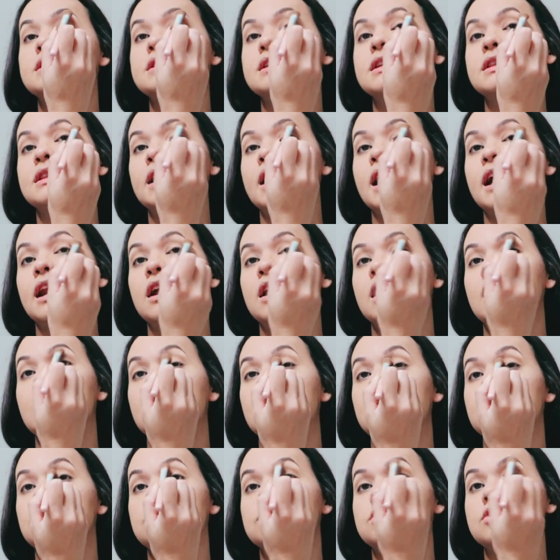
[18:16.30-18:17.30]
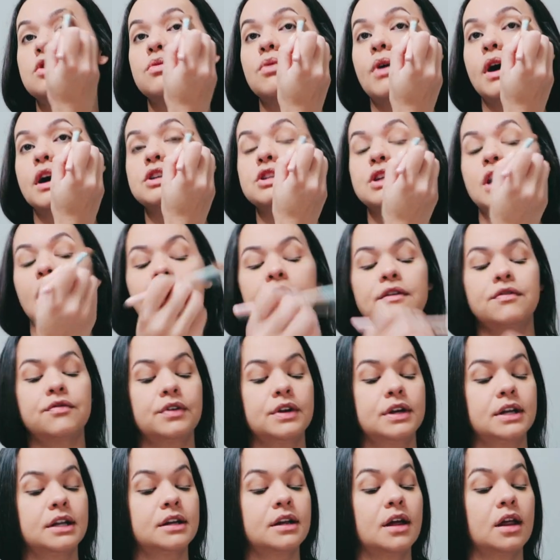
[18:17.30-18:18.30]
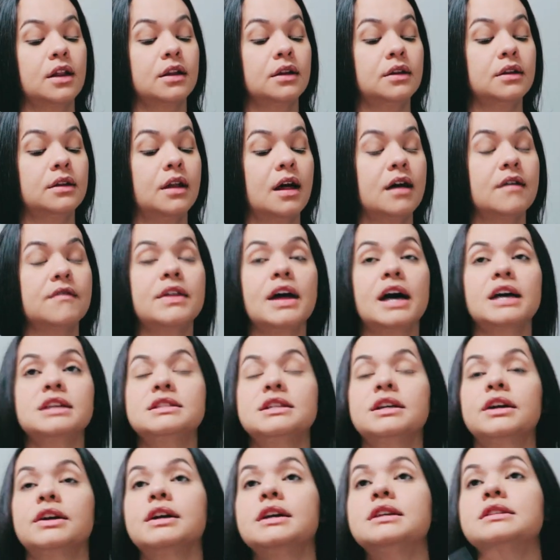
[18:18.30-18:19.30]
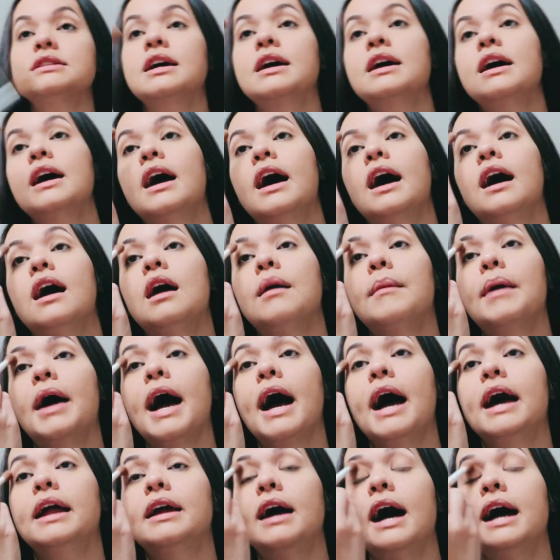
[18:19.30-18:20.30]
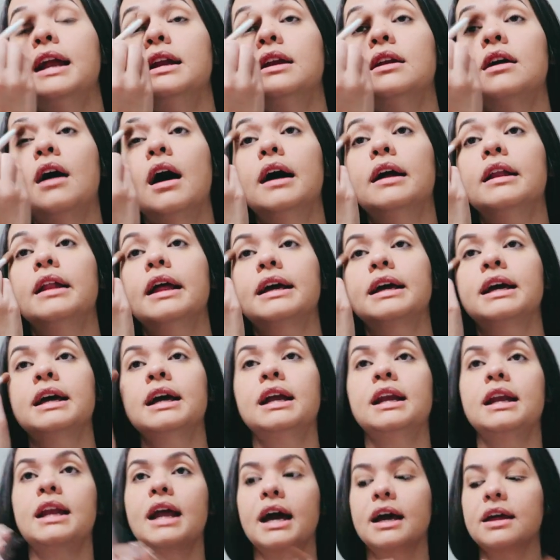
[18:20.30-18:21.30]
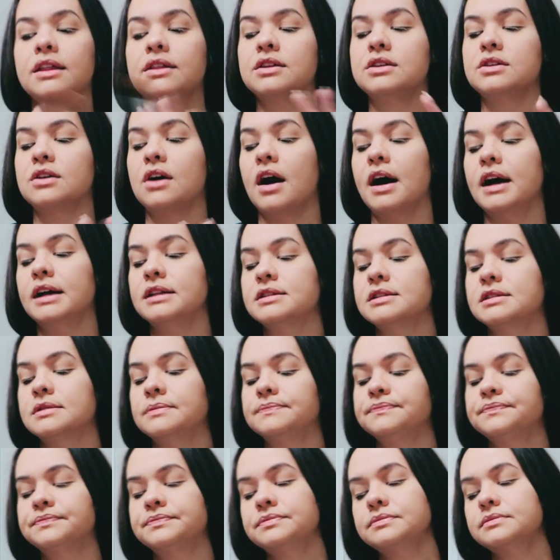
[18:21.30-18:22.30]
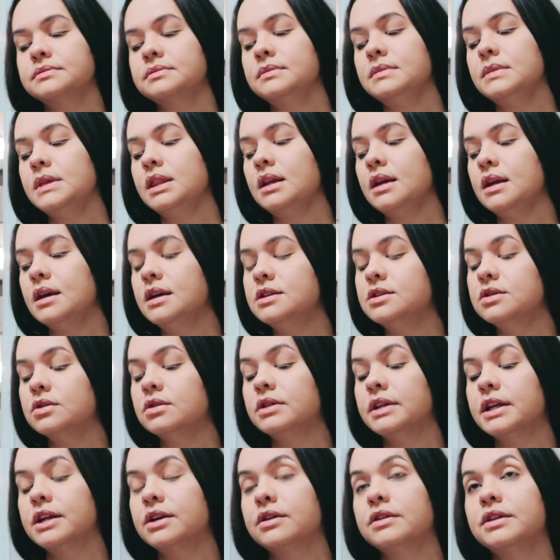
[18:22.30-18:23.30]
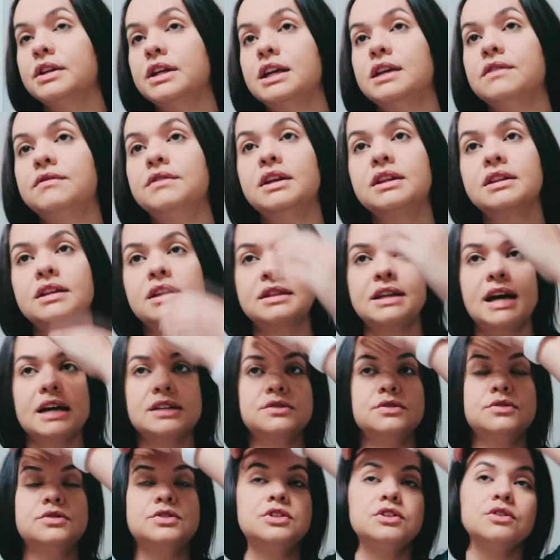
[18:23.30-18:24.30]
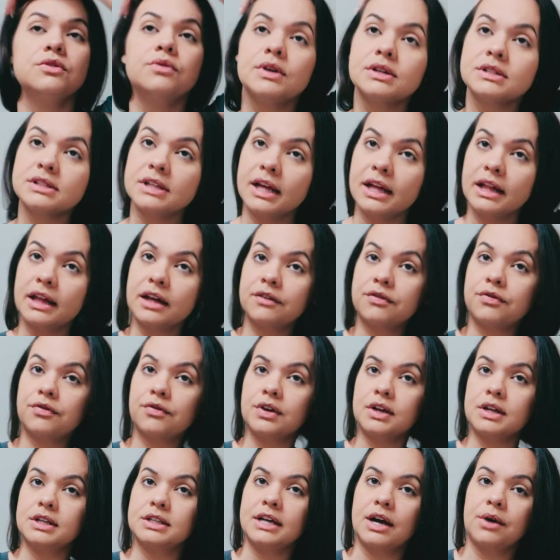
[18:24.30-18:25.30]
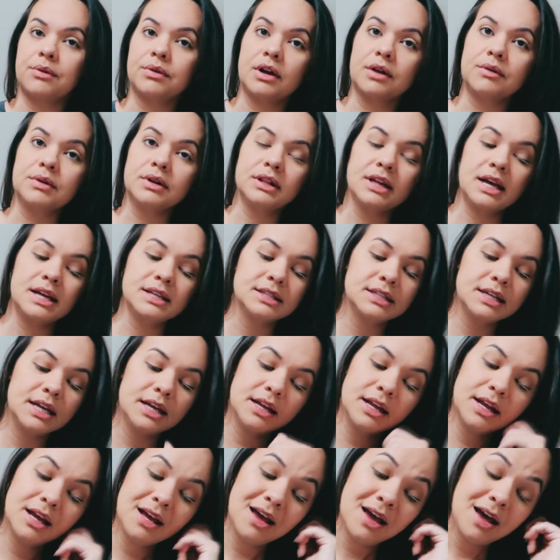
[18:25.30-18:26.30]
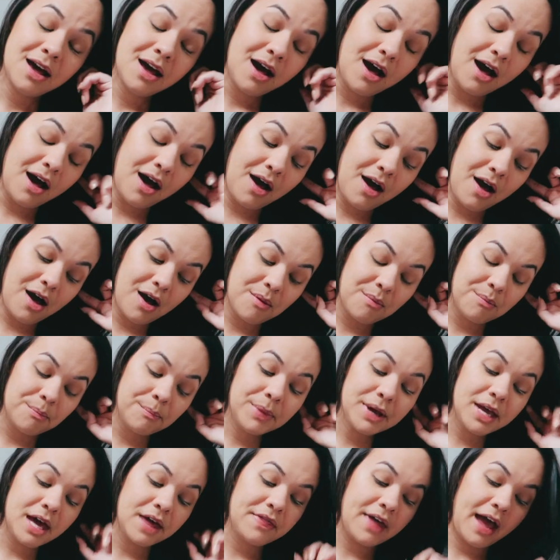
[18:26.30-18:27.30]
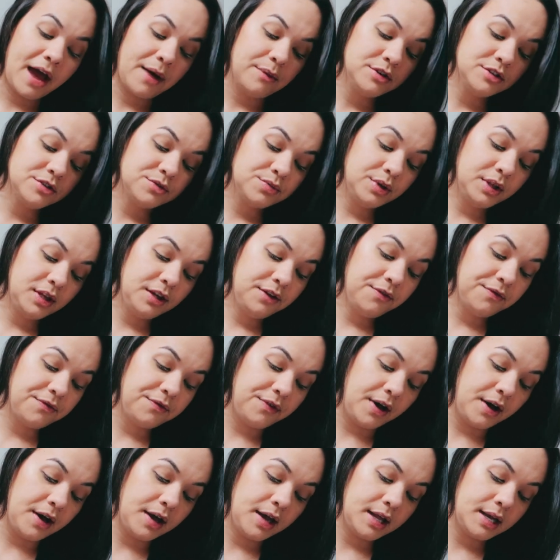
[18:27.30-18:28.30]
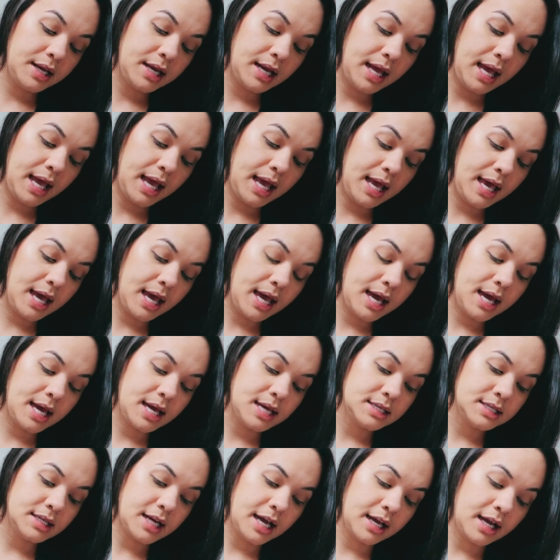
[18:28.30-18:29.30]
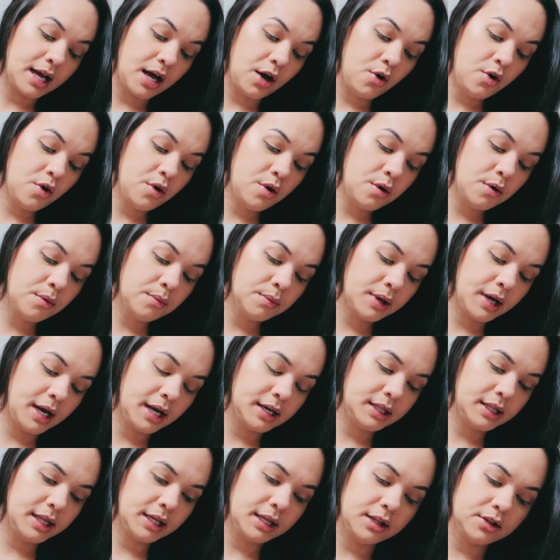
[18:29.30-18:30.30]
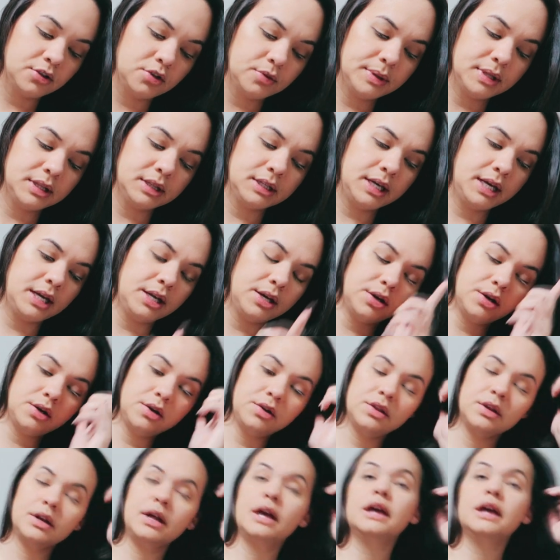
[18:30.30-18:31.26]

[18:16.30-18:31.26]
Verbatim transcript: seen that, you should watch it. I freaking love that series. Um, I had I did not like connect the dots until later in the evening that that's who she was and I like freaked out when I realized it. Um, but yeah, that was really fun and I got home kind of like a little bit later than